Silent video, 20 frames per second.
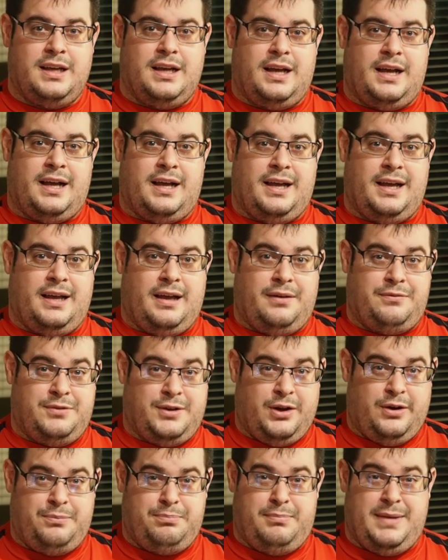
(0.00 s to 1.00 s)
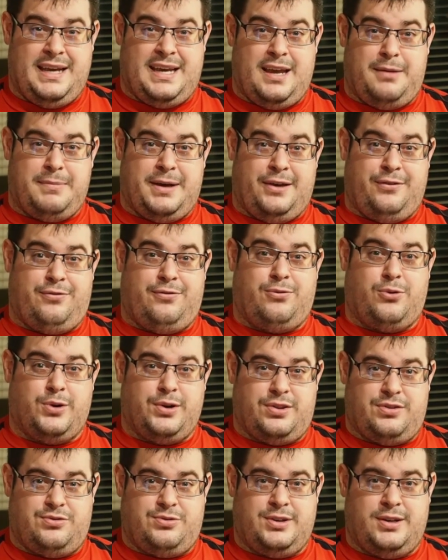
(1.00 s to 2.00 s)
I'm making my
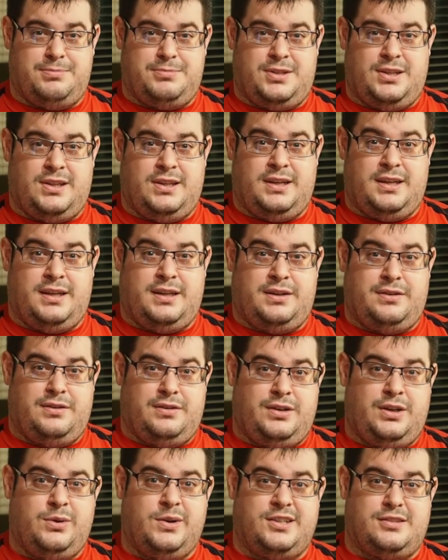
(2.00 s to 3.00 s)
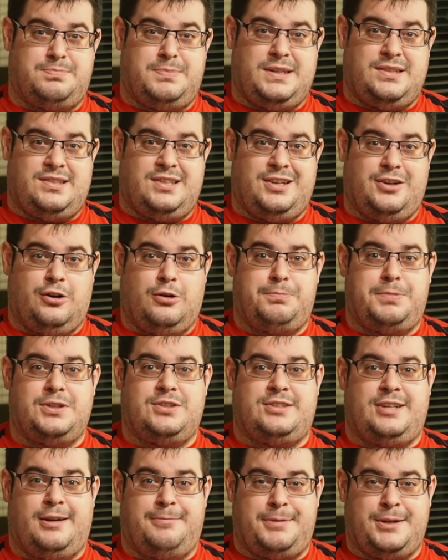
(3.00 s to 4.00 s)
4th trip to the USBC Open
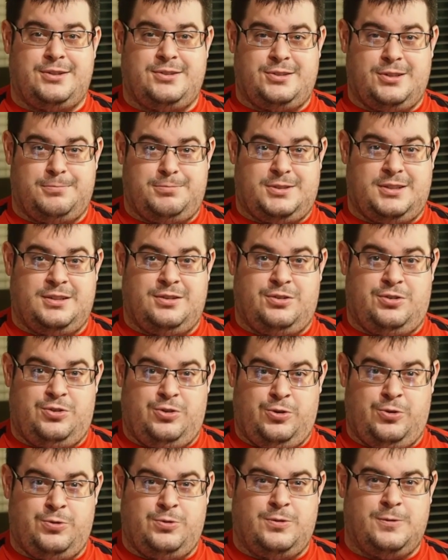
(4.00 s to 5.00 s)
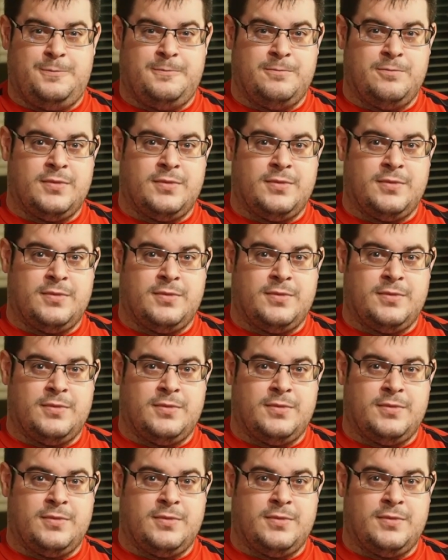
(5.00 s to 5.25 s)
Championships in June.